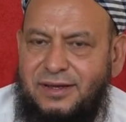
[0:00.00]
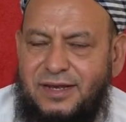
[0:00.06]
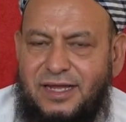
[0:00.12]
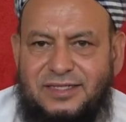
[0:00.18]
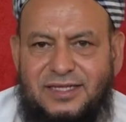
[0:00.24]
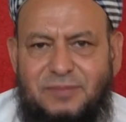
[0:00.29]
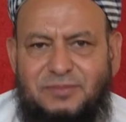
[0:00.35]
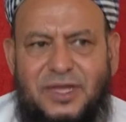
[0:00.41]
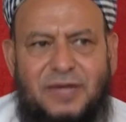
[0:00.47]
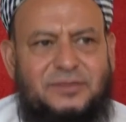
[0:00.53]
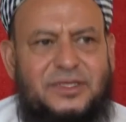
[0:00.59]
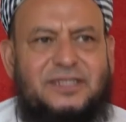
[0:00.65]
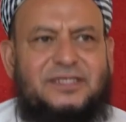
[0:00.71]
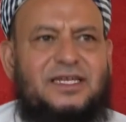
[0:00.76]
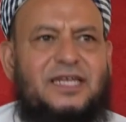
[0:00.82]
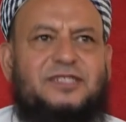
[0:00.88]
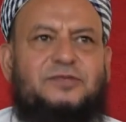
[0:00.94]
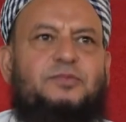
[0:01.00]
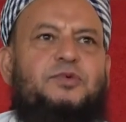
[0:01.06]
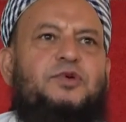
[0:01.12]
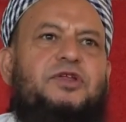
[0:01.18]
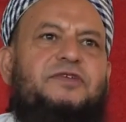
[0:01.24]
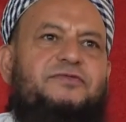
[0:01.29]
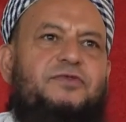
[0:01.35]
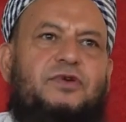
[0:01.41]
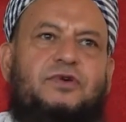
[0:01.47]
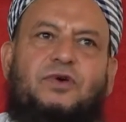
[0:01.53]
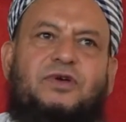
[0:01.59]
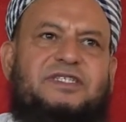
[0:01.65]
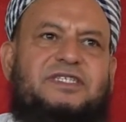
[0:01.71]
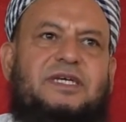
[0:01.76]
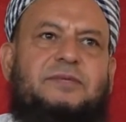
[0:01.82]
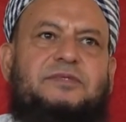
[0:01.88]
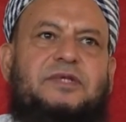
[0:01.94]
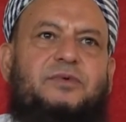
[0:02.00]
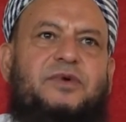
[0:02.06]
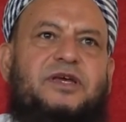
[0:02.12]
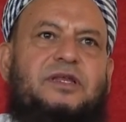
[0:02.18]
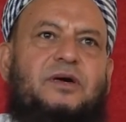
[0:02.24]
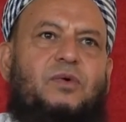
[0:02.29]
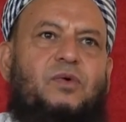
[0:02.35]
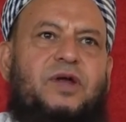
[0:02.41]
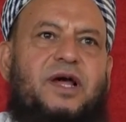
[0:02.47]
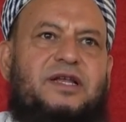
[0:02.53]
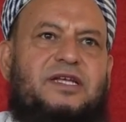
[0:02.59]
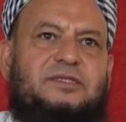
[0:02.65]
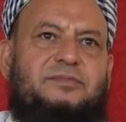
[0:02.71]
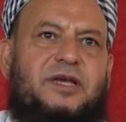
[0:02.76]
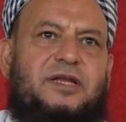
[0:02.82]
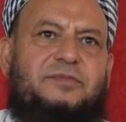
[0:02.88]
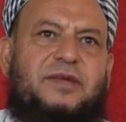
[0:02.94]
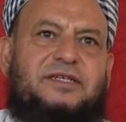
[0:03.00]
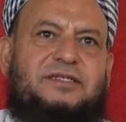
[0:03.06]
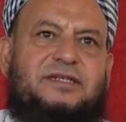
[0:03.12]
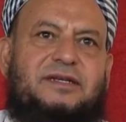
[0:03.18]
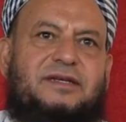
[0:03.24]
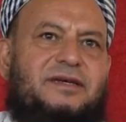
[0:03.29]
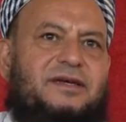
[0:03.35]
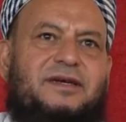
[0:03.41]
Like sometimes there's such beautiful concepts, the way the Quran has made mention,